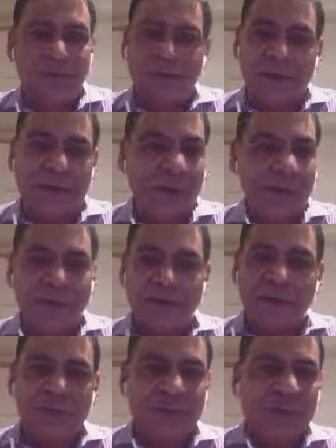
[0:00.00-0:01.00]
look, I'm not
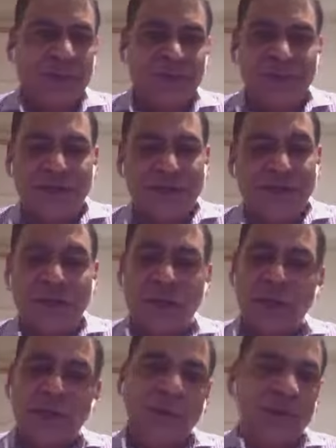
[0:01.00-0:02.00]
doing the patient any service. Why
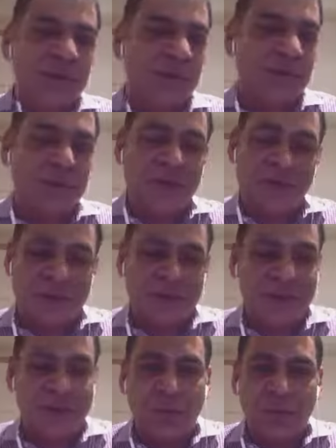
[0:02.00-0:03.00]
do I not do root canals
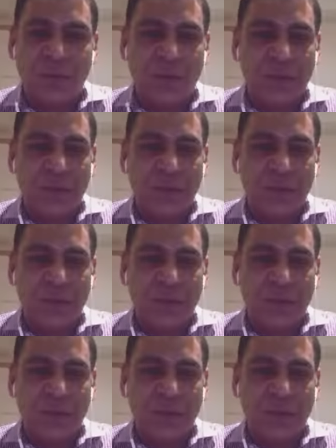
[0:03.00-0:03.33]
anymore?